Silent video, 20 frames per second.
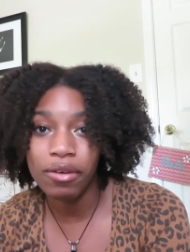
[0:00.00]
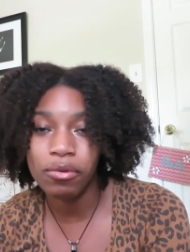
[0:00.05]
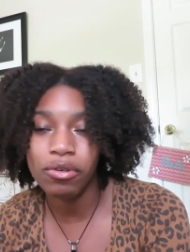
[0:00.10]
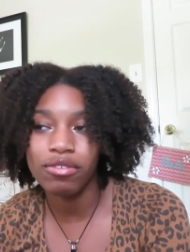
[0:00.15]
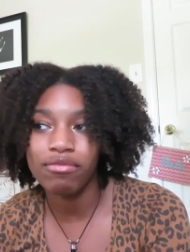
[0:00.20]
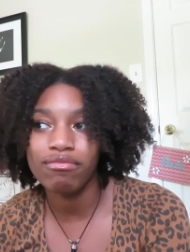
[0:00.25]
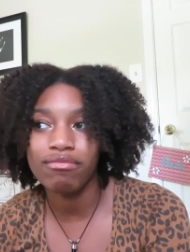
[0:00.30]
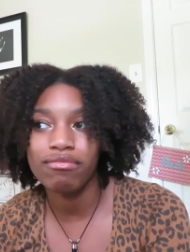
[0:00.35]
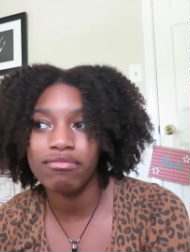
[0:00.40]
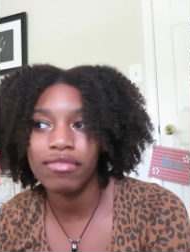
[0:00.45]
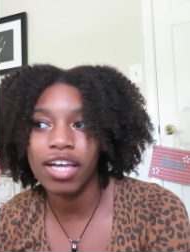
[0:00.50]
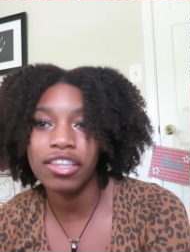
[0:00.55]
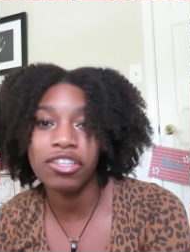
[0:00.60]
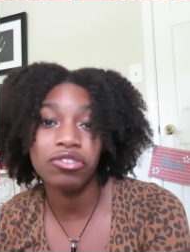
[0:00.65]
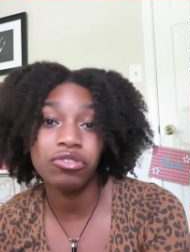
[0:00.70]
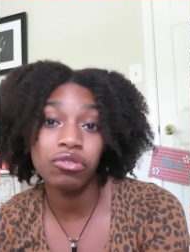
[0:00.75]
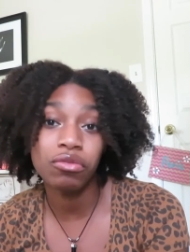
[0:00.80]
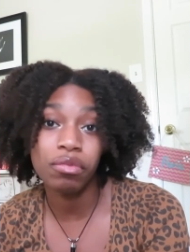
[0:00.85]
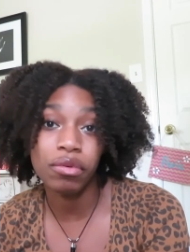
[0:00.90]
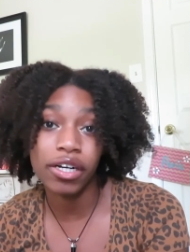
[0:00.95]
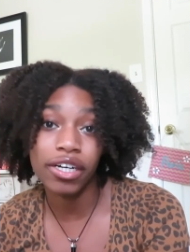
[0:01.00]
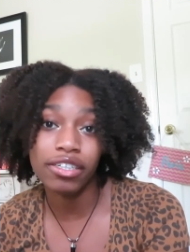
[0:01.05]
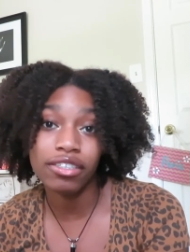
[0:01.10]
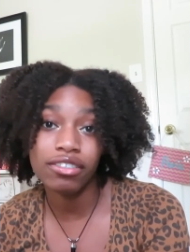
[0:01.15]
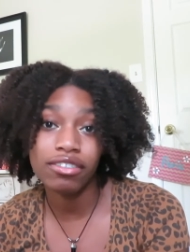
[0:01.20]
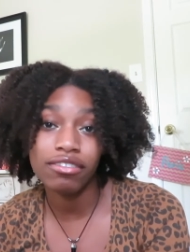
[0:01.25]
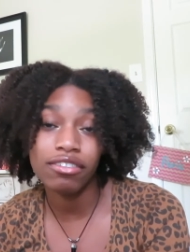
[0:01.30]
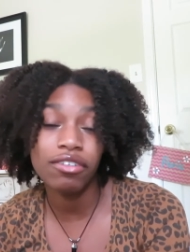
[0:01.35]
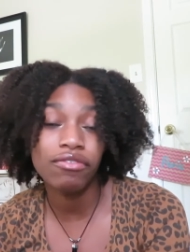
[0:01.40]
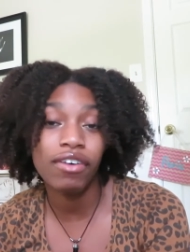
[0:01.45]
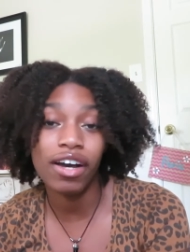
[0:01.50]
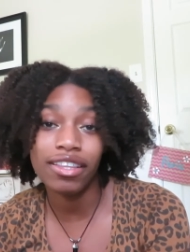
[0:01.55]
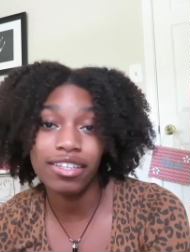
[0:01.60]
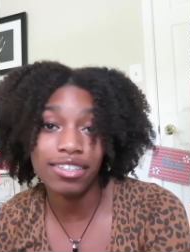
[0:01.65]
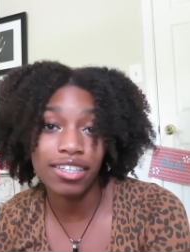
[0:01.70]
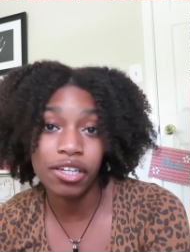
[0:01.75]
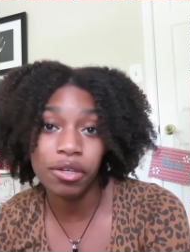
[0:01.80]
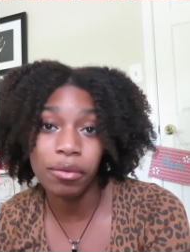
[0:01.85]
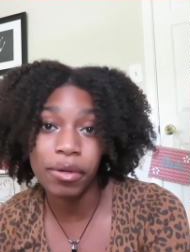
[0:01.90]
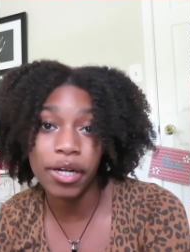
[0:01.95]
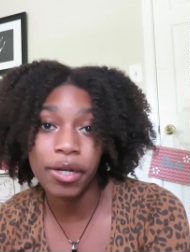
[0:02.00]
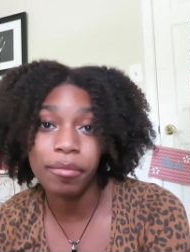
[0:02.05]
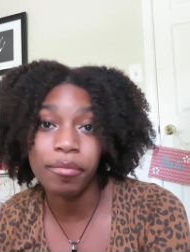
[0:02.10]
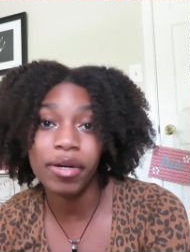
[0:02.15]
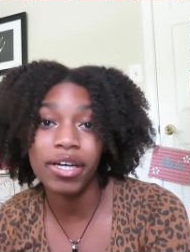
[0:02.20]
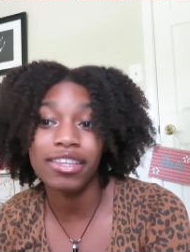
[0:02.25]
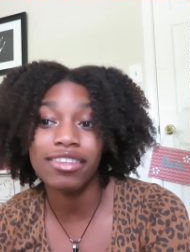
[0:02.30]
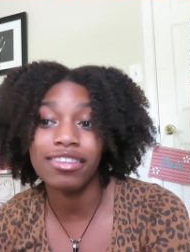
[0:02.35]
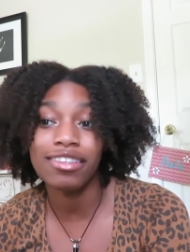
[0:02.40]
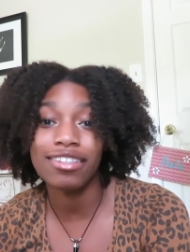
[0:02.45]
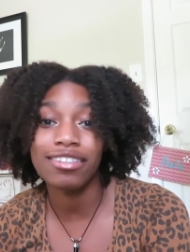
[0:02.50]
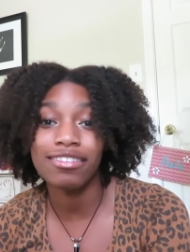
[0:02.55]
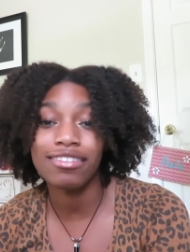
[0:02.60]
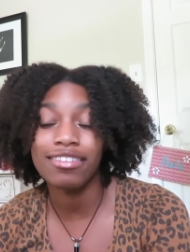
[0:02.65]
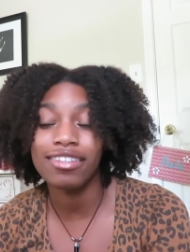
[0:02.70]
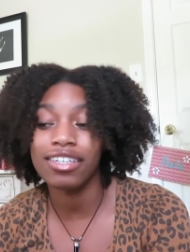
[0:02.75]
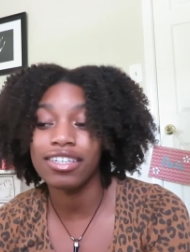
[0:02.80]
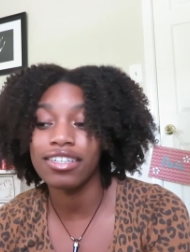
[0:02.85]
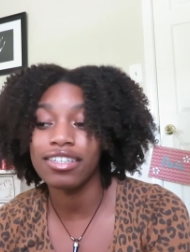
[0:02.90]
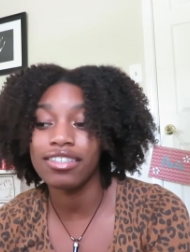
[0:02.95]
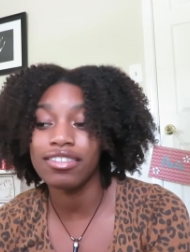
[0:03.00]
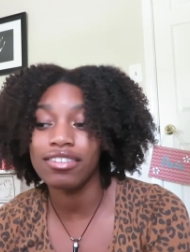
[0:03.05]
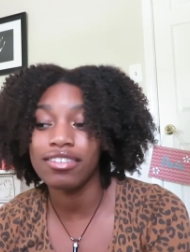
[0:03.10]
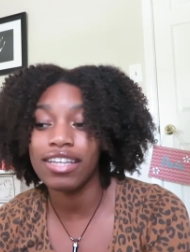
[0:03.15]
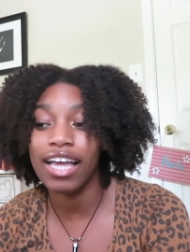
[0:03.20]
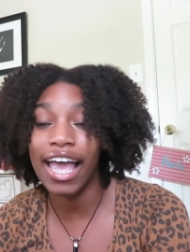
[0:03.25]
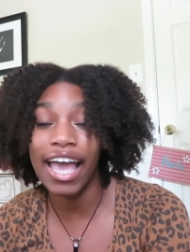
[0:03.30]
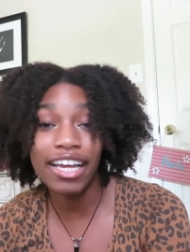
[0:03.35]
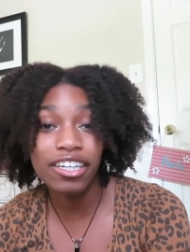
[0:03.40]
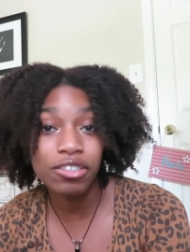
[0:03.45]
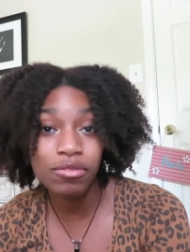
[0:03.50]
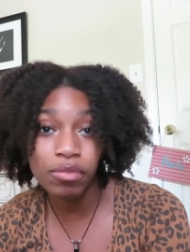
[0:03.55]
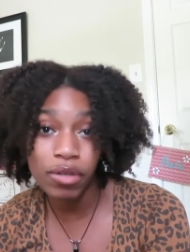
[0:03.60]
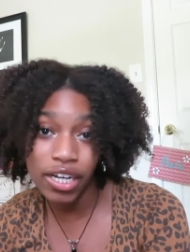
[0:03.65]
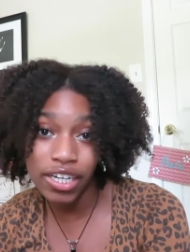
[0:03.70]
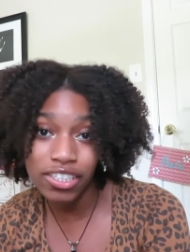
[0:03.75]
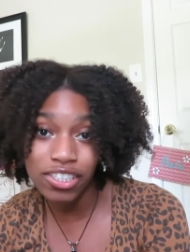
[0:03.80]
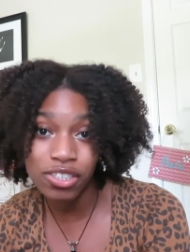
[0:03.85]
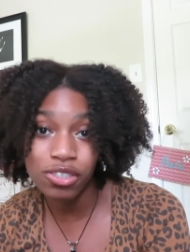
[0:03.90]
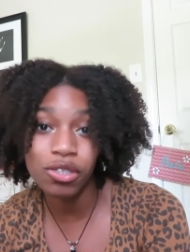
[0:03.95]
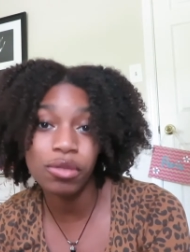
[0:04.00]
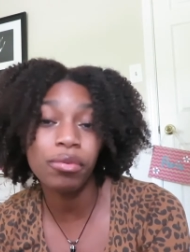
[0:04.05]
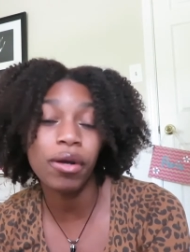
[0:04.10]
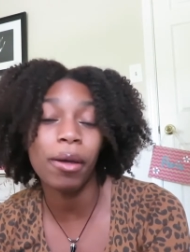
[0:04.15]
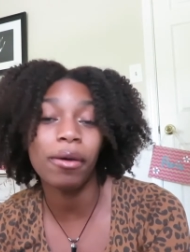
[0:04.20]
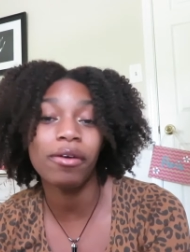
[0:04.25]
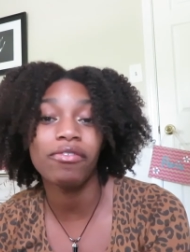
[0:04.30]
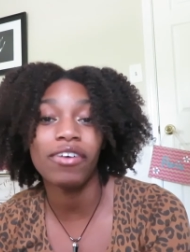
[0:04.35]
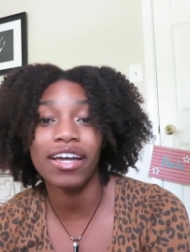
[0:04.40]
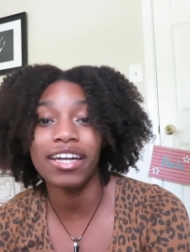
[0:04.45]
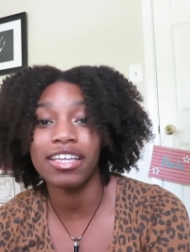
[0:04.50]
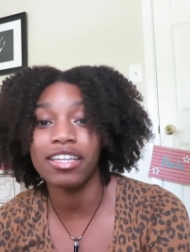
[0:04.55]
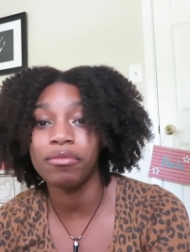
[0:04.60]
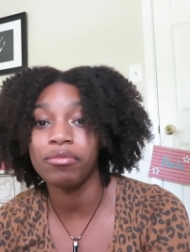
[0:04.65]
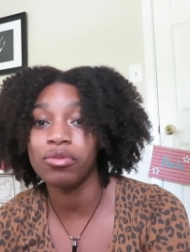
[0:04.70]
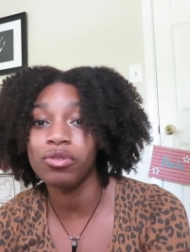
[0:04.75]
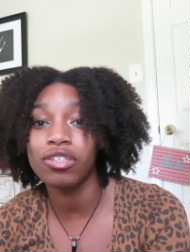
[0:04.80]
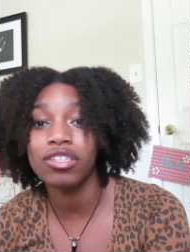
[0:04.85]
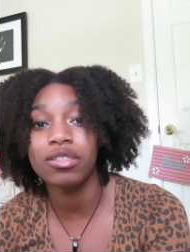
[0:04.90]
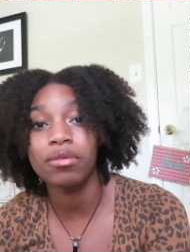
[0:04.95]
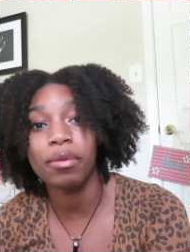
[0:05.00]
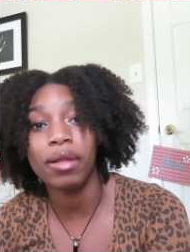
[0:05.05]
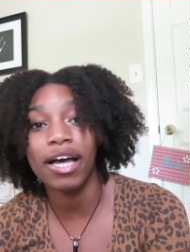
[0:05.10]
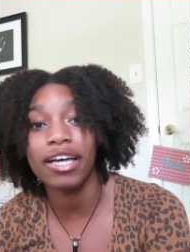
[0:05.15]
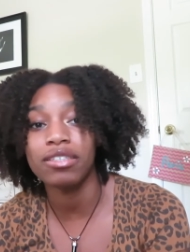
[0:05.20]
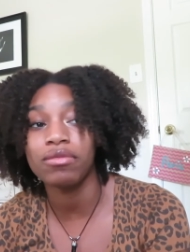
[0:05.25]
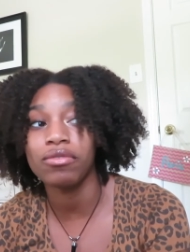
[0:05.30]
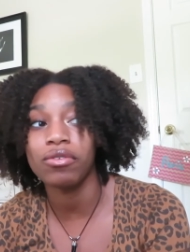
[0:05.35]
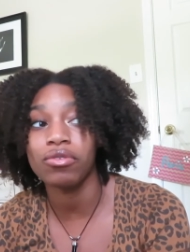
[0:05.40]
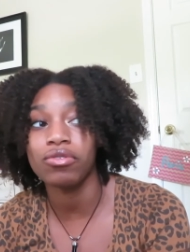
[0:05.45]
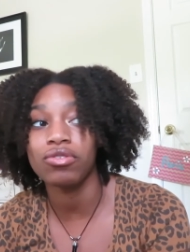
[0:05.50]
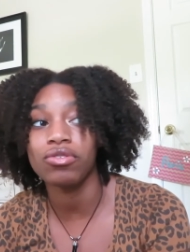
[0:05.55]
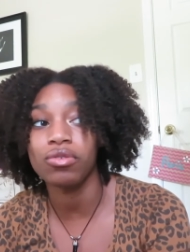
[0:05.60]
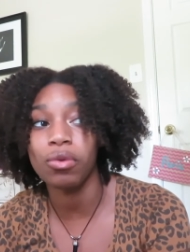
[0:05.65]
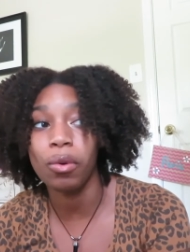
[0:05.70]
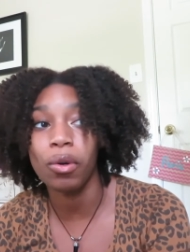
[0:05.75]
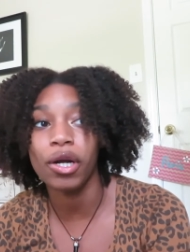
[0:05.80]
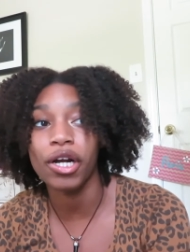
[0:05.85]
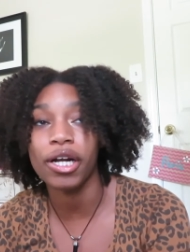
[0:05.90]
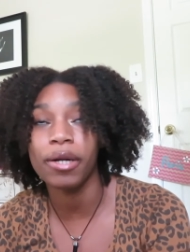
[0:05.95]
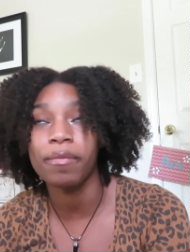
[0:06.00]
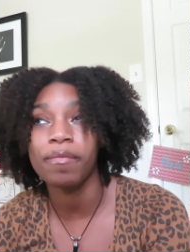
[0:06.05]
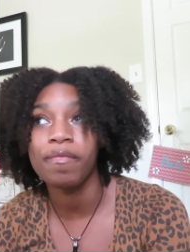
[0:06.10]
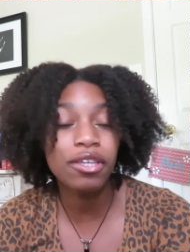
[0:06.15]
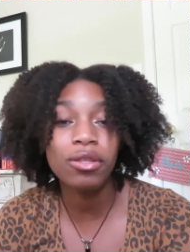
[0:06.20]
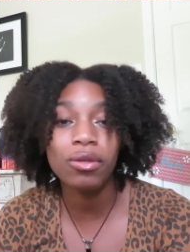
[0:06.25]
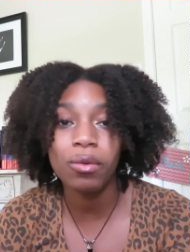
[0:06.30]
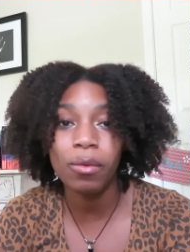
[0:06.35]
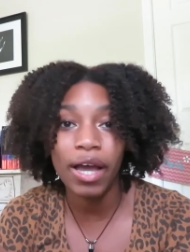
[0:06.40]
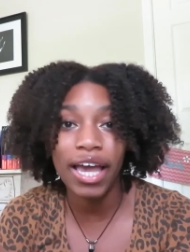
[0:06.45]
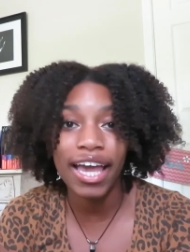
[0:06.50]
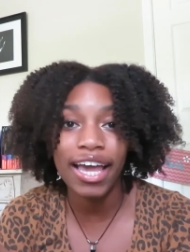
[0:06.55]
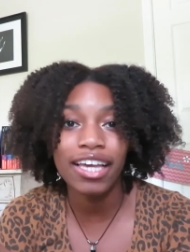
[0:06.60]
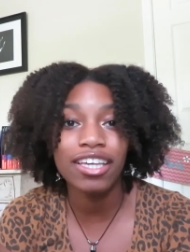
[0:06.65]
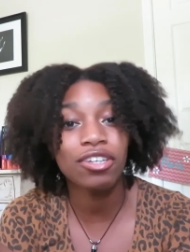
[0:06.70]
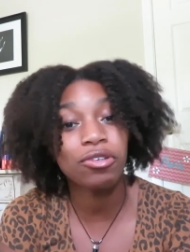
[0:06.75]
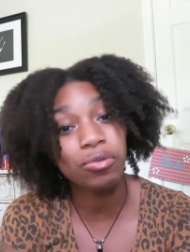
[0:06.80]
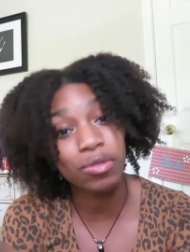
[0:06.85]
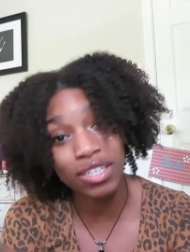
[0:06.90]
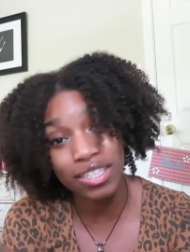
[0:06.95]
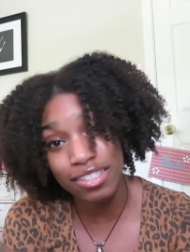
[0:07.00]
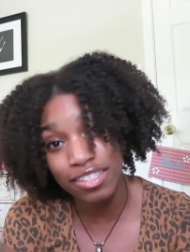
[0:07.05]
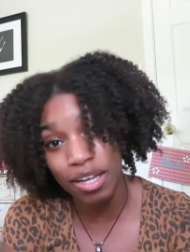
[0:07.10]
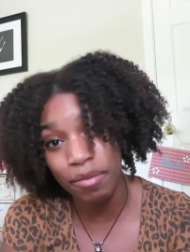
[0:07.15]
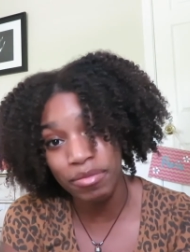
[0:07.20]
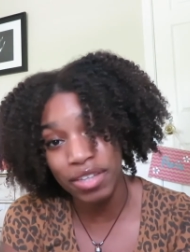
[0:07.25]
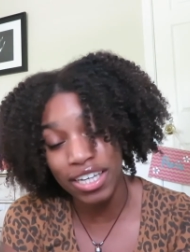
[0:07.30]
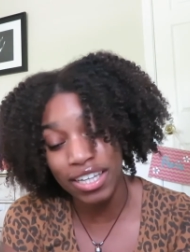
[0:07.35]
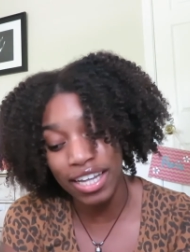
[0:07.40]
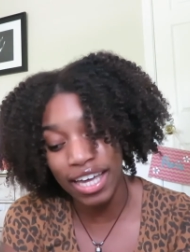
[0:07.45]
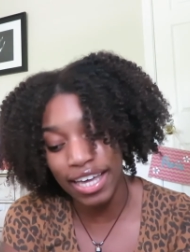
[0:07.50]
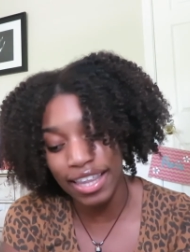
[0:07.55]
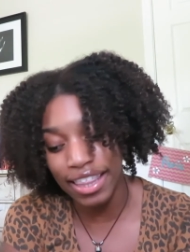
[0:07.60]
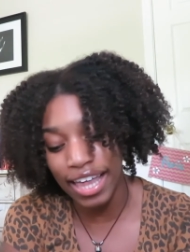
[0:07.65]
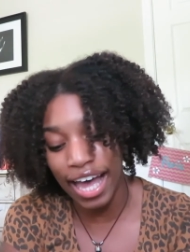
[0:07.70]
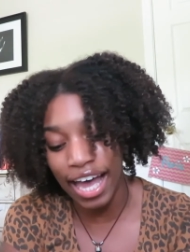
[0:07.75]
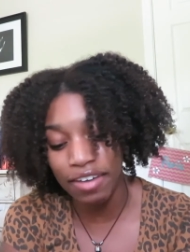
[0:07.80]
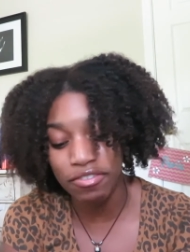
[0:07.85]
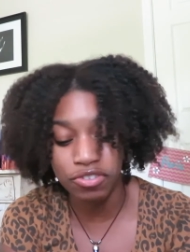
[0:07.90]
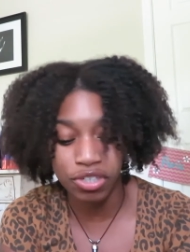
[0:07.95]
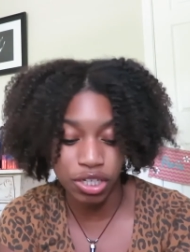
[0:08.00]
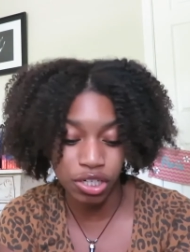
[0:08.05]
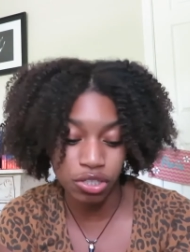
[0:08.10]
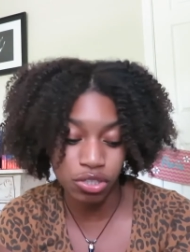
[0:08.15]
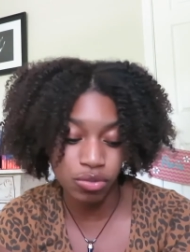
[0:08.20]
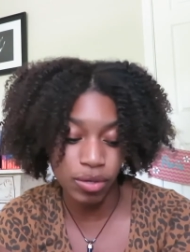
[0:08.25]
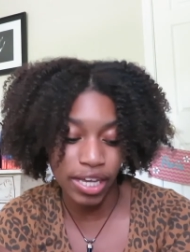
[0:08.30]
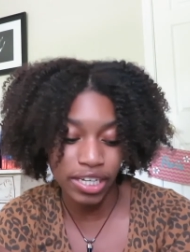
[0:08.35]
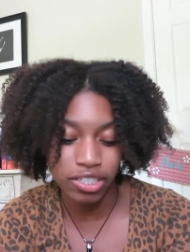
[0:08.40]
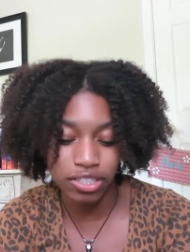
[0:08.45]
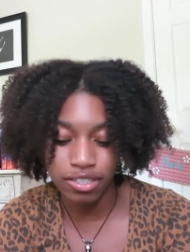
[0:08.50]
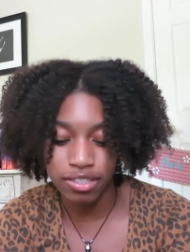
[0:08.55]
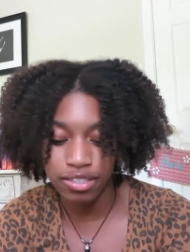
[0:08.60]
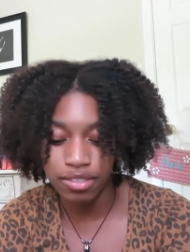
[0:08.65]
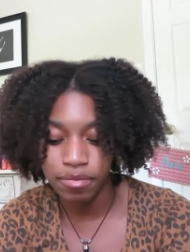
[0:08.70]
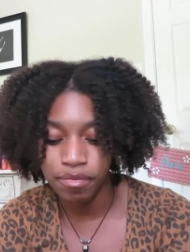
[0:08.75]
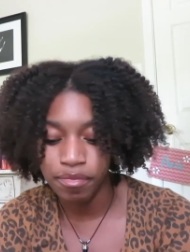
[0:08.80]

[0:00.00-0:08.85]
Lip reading: Well, not the toothbrush, you can find this anywhere, but the edge brush you can probably find at the beauty supply store. Either way, you need something like that if you're gonna do edges.